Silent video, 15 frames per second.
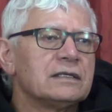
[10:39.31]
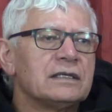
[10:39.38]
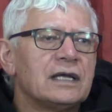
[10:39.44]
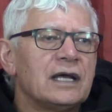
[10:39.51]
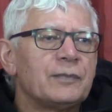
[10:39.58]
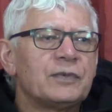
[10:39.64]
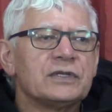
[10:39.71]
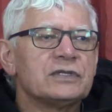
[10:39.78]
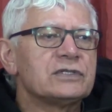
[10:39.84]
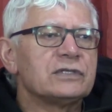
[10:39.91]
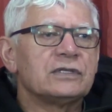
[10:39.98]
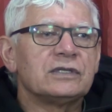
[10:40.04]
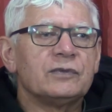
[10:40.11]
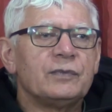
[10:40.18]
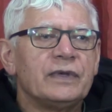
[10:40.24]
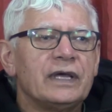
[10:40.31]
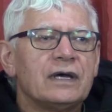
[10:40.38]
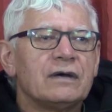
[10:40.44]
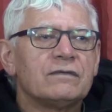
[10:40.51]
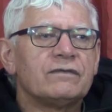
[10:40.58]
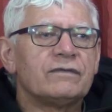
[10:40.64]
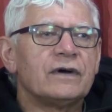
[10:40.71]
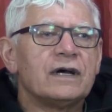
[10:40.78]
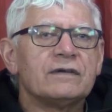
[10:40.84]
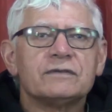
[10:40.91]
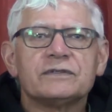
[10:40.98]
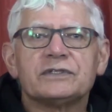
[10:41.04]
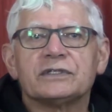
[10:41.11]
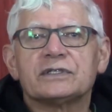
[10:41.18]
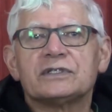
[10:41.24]
up until about 5
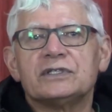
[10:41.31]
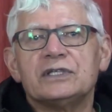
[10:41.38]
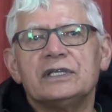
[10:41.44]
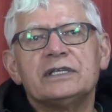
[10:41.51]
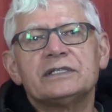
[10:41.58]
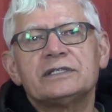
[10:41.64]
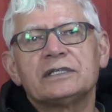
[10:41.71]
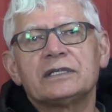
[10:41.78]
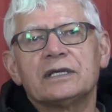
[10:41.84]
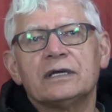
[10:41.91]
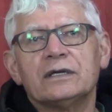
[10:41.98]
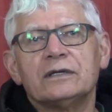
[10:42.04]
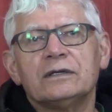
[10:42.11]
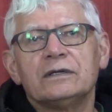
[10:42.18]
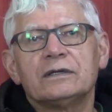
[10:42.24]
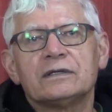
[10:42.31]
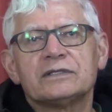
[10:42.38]
or 6 years ago.